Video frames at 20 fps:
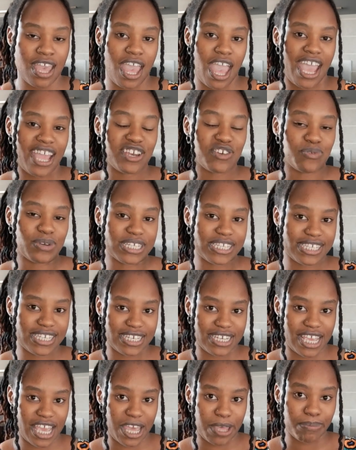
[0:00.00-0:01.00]
and
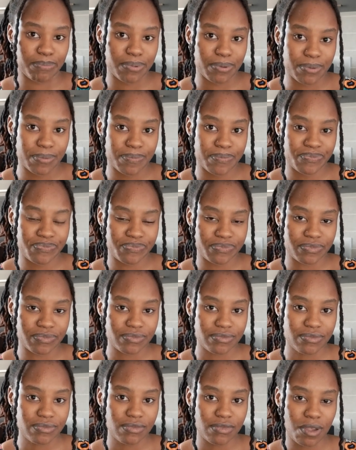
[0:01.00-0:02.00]
Western Cape,
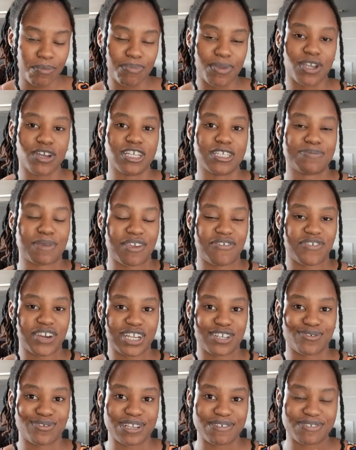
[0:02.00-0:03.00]
because my
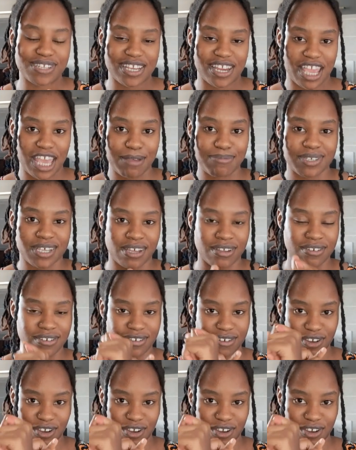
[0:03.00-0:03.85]
friend who lives in Cape Town